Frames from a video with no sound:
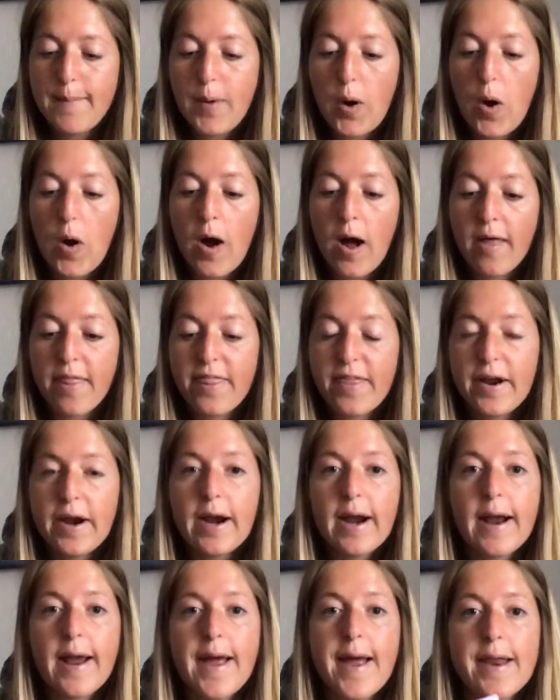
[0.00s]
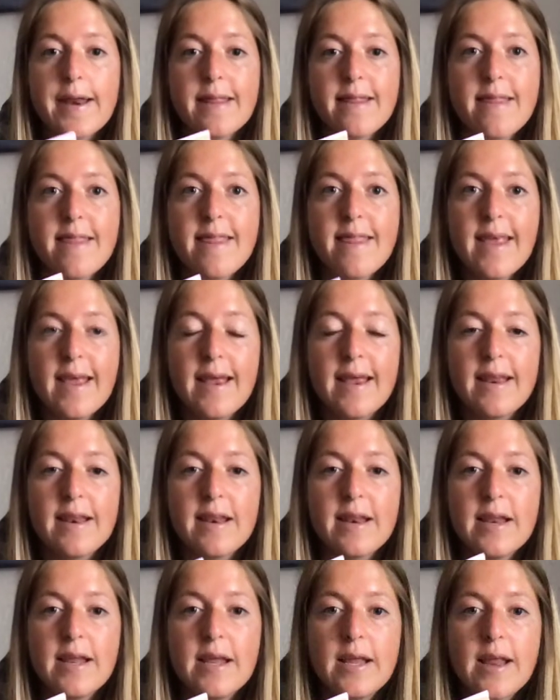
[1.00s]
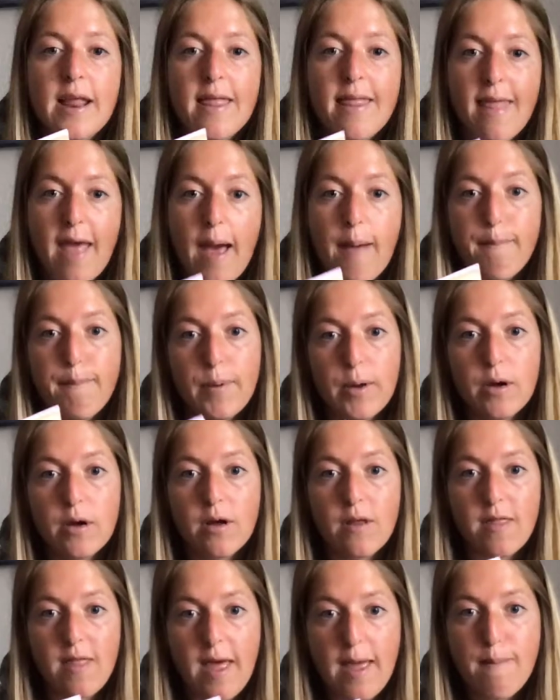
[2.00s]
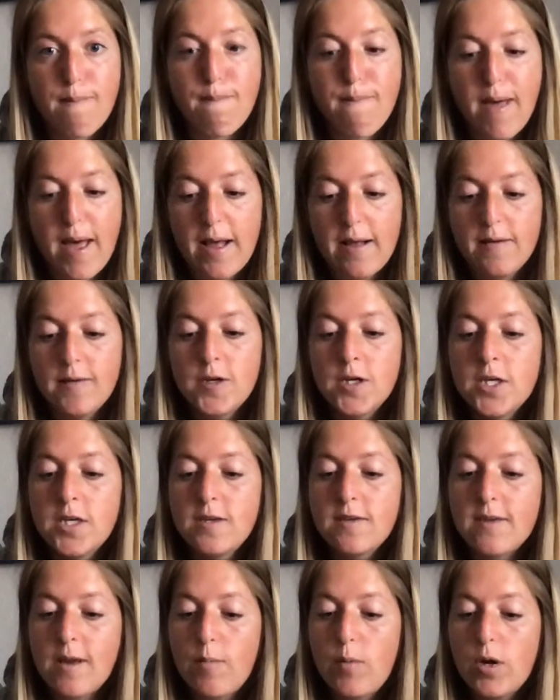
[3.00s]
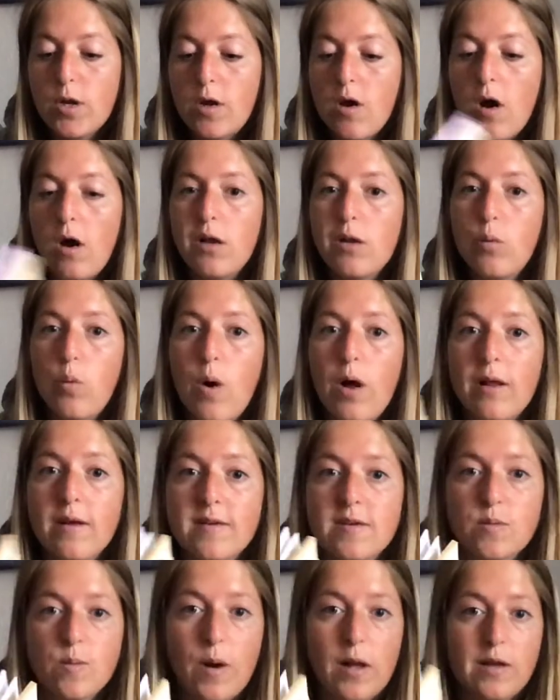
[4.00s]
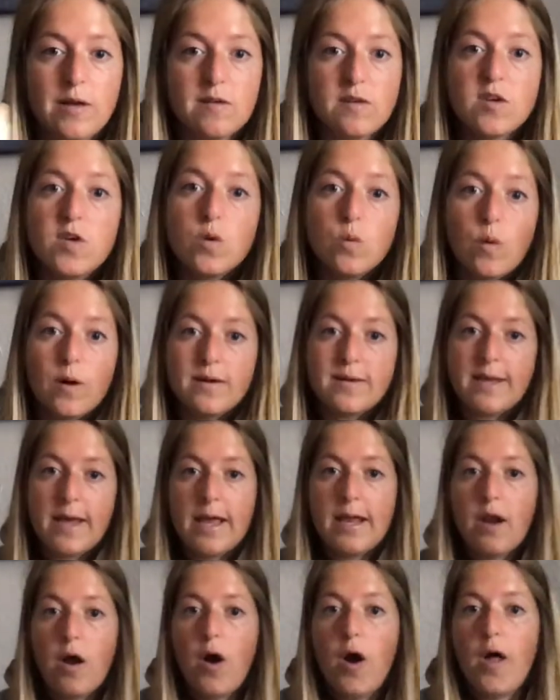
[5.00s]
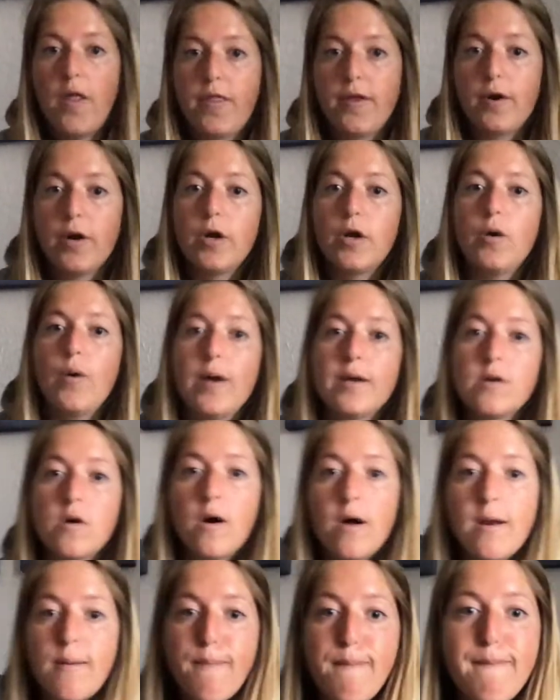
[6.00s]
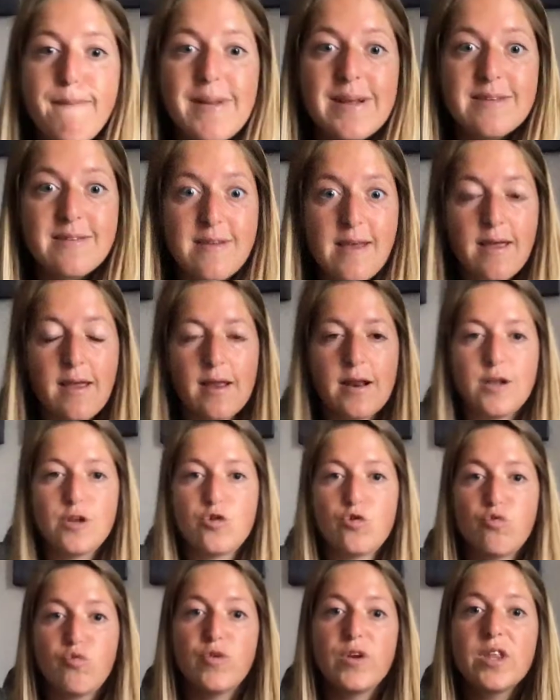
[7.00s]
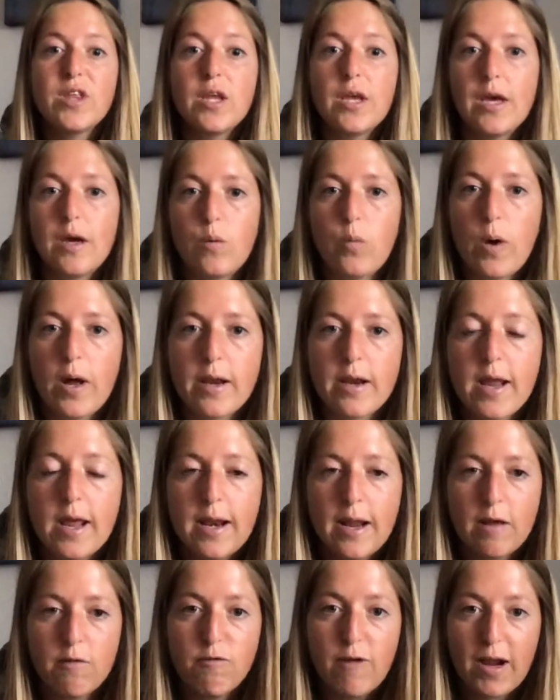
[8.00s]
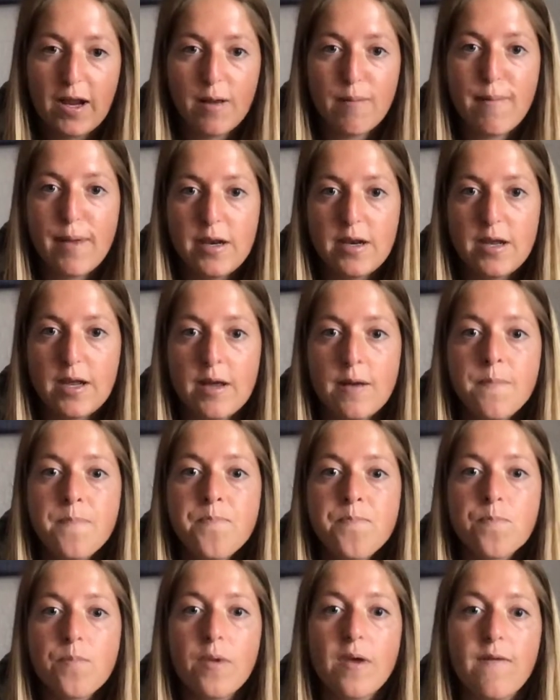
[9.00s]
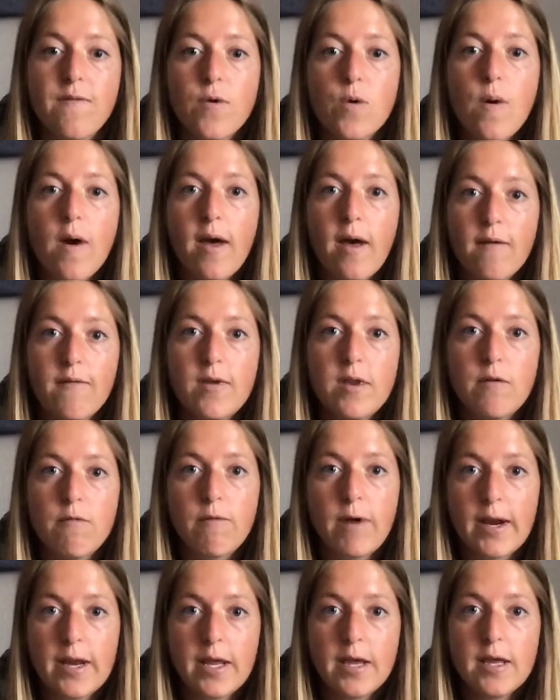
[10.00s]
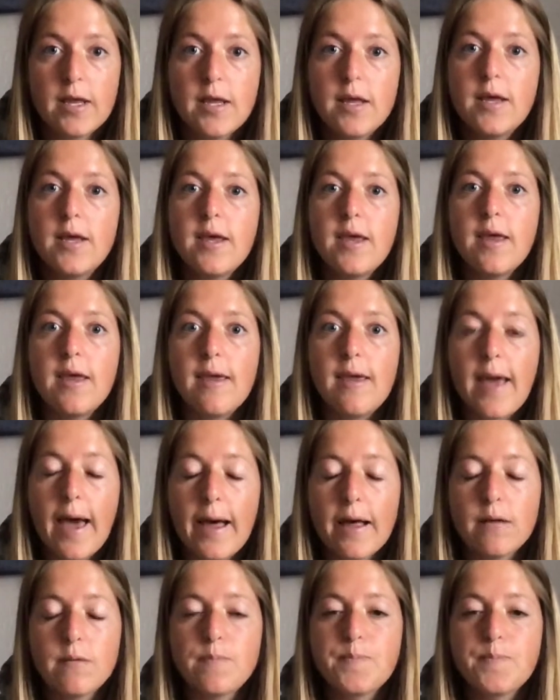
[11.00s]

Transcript: author, and in that book they met someone called Wallace Wallace, who was an author who had gone missing, and it's a really good one, and I recommend it if you haven't read it yet.